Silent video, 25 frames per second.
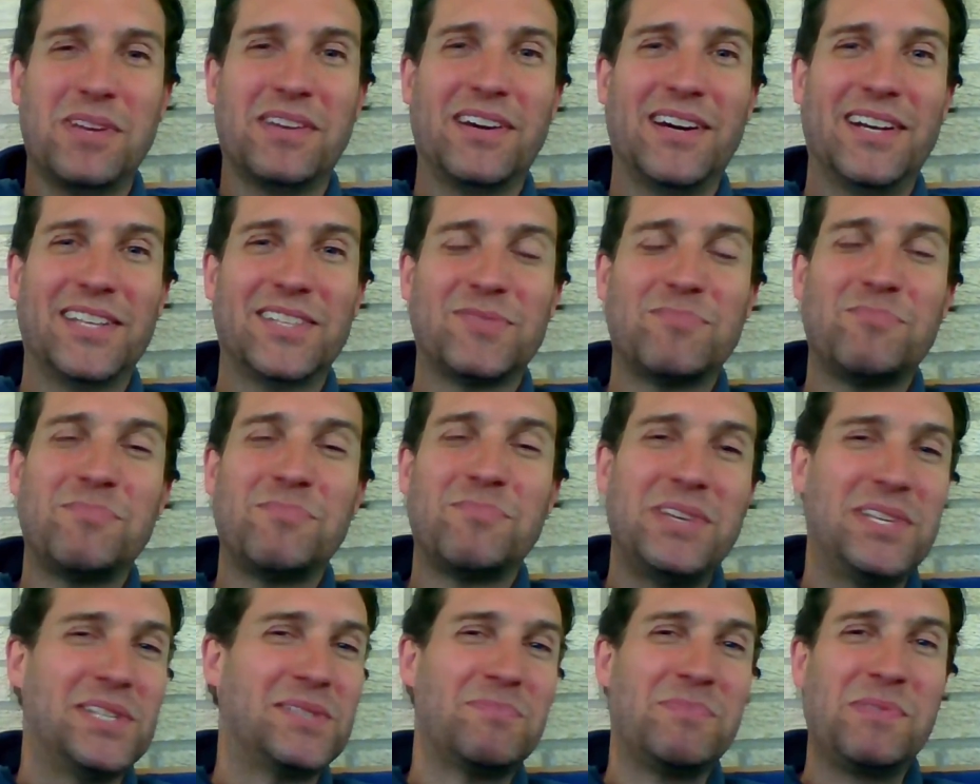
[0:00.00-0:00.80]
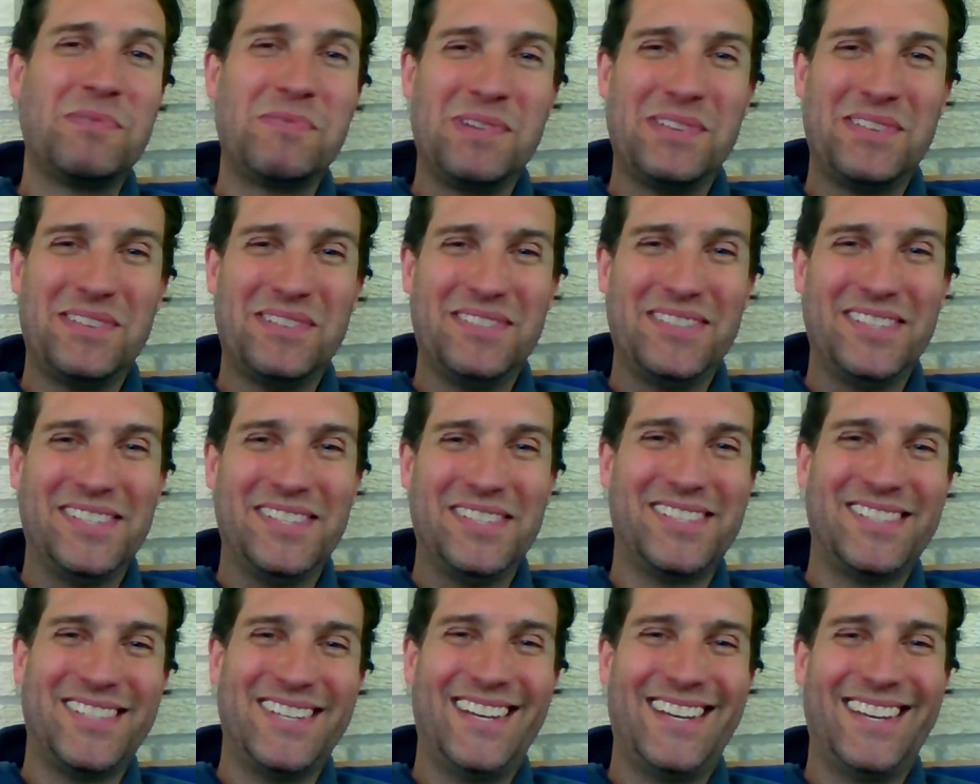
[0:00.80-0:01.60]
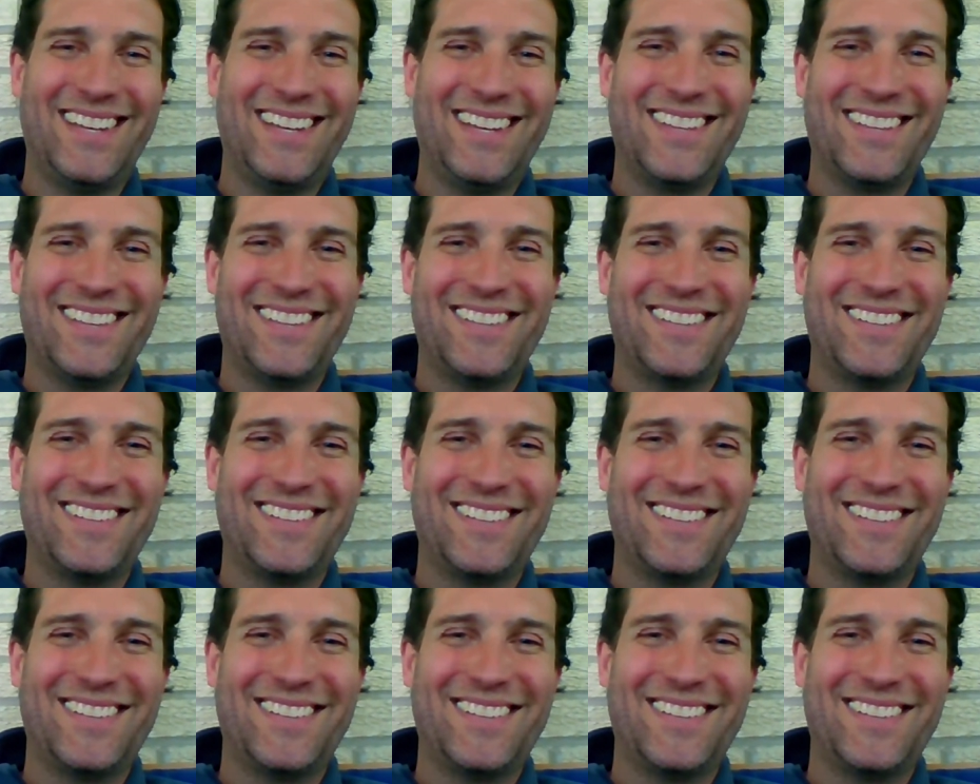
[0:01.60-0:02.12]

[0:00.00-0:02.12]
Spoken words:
May God's peace be with you this day.